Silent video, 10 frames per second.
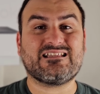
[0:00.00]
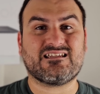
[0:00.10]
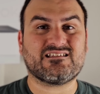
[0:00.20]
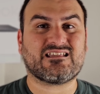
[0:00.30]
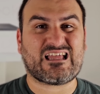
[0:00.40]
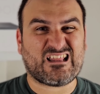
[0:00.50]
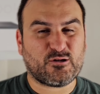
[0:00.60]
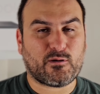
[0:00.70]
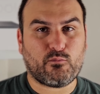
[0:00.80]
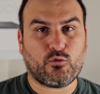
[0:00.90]
into that a
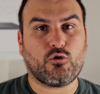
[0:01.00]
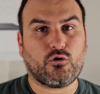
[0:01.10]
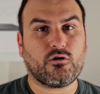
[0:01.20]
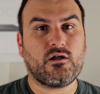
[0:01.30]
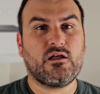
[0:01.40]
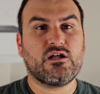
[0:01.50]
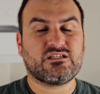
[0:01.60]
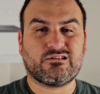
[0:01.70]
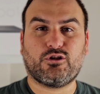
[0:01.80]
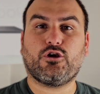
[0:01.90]
little bit more
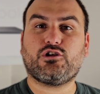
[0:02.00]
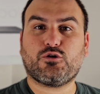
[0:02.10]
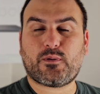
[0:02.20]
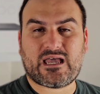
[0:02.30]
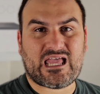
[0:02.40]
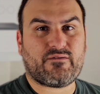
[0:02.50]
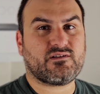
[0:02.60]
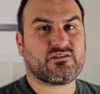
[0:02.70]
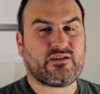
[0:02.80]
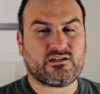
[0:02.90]
to learn your behaviors
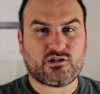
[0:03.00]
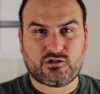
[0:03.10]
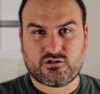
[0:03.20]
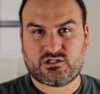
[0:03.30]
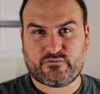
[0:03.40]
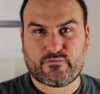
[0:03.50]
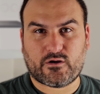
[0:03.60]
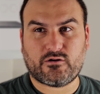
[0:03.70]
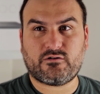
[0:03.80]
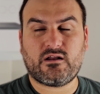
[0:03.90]
of how you use your
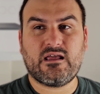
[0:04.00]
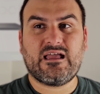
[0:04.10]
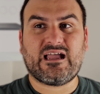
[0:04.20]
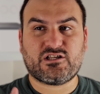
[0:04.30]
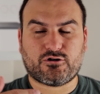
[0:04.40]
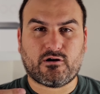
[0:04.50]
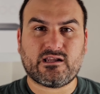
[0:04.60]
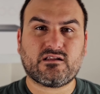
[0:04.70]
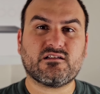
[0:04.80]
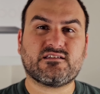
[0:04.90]
phone and try
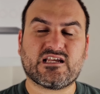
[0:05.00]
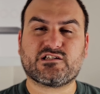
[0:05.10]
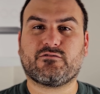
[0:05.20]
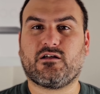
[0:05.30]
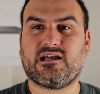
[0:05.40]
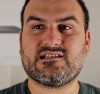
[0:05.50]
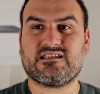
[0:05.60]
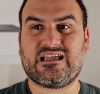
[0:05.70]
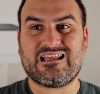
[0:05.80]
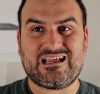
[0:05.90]
and contextualize
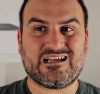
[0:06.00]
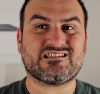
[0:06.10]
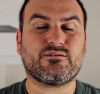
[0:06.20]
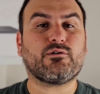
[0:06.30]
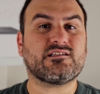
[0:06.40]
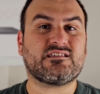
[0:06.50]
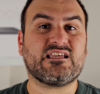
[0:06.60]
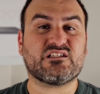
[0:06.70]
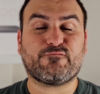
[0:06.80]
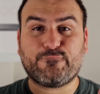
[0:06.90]
and customize
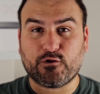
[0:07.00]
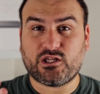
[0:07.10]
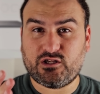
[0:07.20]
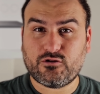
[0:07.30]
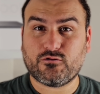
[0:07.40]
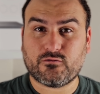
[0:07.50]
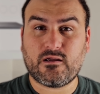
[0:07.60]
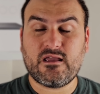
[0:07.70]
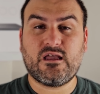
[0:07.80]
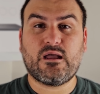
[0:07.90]
things for you
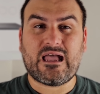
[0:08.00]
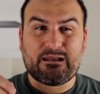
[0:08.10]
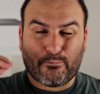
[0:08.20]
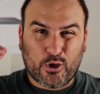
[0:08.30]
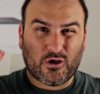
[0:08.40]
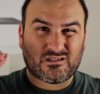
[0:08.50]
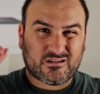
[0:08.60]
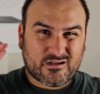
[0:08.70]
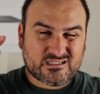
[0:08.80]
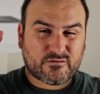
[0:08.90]
and
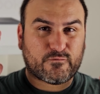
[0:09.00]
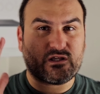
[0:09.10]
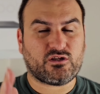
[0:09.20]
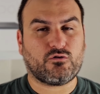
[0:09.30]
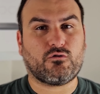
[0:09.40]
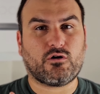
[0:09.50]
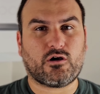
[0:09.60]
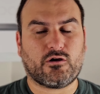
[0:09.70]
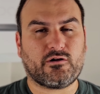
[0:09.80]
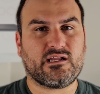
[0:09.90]
personalize it for your
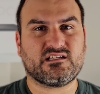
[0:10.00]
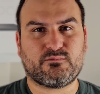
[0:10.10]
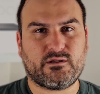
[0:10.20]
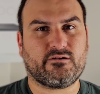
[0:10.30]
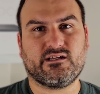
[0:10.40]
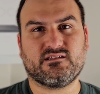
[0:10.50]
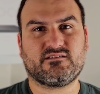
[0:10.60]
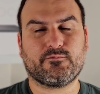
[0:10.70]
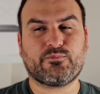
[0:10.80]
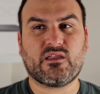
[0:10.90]
own experience.
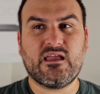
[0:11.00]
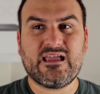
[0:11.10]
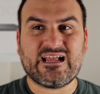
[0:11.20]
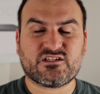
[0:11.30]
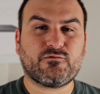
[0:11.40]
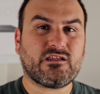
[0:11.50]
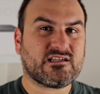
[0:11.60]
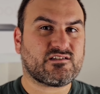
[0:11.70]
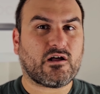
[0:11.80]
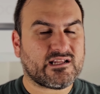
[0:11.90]
It's a really
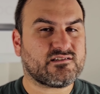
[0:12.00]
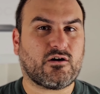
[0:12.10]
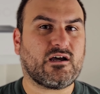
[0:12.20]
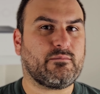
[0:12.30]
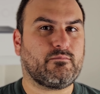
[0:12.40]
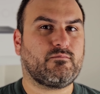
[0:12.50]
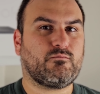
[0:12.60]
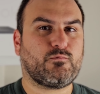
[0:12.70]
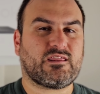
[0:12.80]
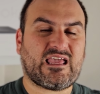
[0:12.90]
exciting time
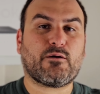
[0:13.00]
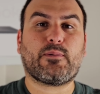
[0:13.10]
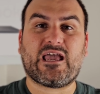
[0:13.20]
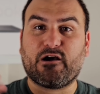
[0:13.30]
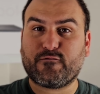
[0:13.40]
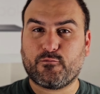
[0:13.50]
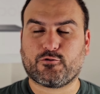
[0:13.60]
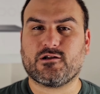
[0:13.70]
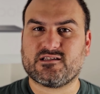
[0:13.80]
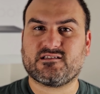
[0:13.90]
with how powerful
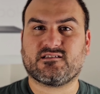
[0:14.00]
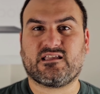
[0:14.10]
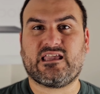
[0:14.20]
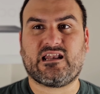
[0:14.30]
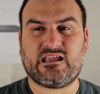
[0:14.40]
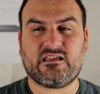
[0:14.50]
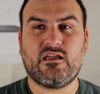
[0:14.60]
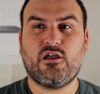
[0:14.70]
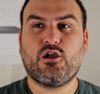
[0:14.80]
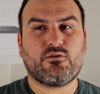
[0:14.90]
processors are getting.
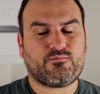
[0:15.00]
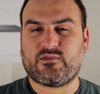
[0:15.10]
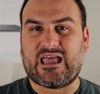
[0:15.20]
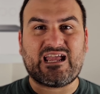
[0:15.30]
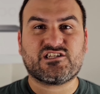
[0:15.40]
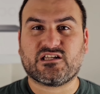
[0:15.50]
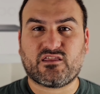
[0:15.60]
The 8 Gen